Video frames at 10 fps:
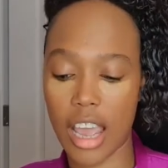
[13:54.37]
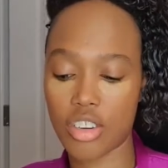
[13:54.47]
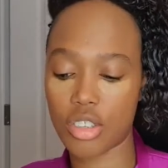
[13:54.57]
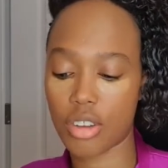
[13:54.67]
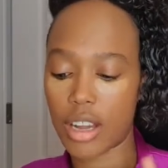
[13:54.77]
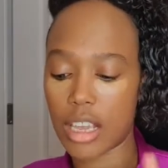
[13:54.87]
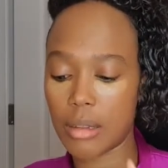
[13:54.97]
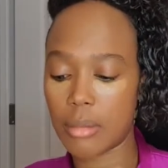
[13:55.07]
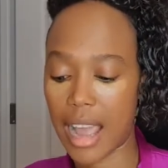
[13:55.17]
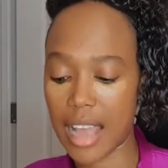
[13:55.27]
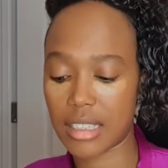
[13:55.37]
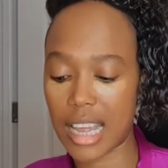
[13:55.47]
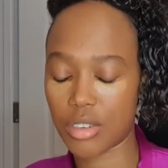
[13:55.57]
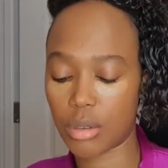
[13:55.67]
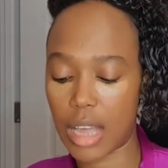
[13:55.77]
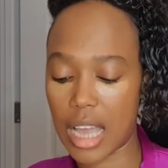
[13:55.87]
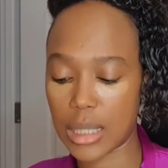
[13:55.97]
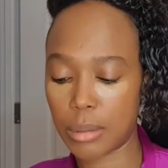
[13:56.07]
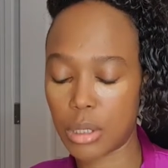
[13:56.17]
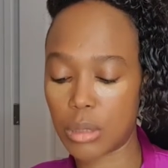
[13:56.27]
just trying to keep them as natural
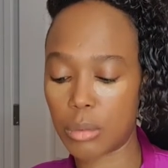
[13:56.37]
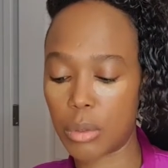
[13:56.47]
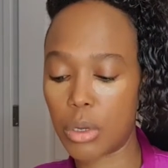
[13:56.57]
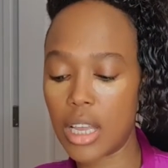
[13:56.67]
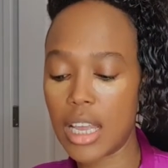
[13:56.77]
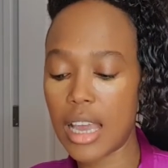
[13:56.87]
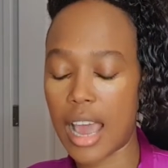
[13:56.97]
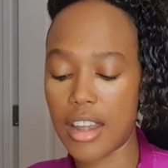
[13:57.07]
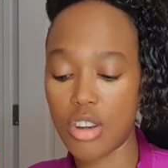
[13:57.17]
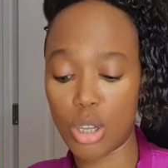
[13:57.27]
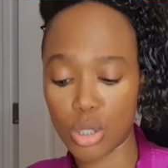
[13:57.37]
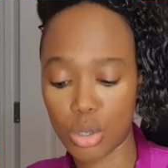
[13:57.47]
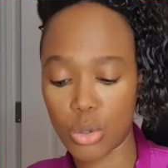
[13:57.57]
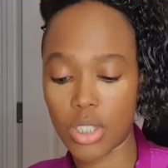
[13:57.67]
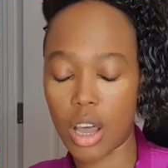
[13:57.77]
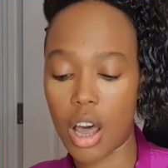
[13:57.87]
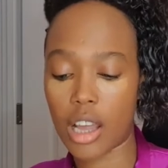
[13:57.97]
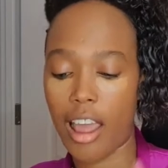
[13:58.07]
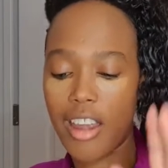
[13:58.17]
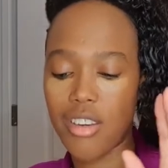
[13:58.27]
as possible and not too
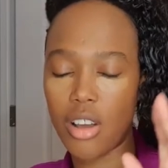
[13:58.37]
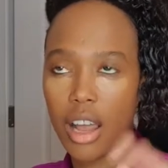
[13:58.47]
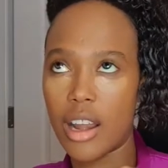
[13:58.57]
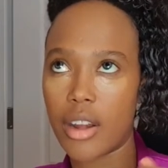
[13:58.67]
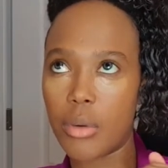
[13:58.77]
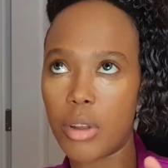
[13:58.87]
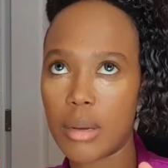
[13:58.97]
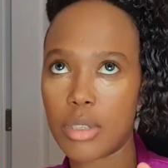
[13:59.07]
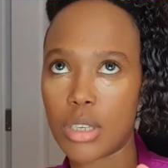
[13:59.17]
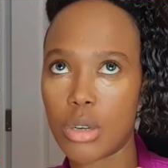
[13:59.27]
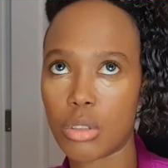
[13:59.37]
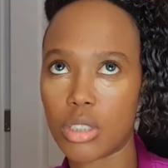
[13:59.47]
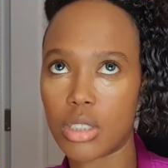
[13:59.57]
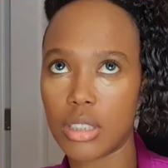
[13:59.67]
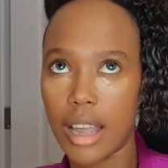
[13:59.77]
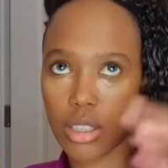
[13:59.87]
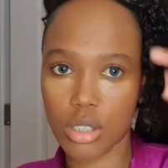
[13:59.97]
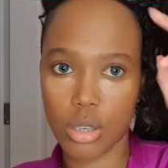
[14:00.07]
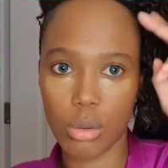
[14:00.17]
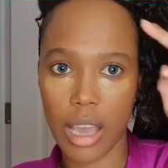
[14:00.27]
dark, and I don't want them to look like
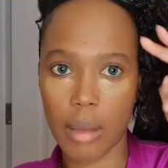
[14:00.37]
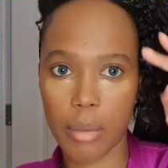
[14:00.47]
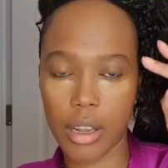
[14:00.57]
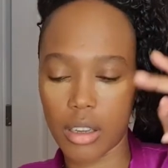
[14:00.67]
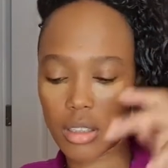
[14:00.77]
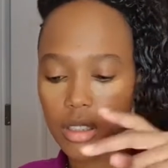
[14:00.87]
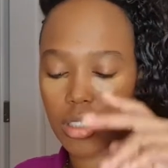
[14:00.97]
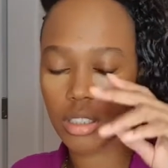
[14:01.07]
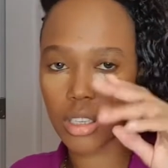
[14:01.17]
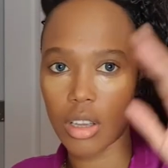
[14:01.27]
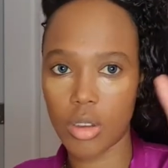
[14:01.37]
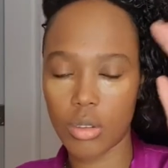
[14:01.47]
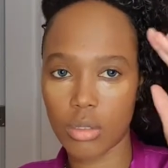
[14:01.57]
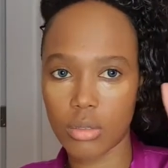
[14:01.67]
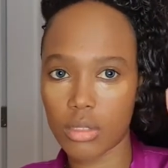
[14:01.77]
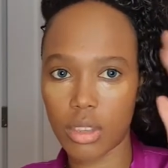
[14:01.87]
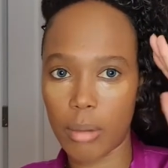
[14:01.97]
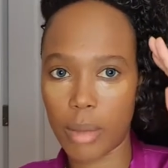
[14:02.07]
two caterpillars on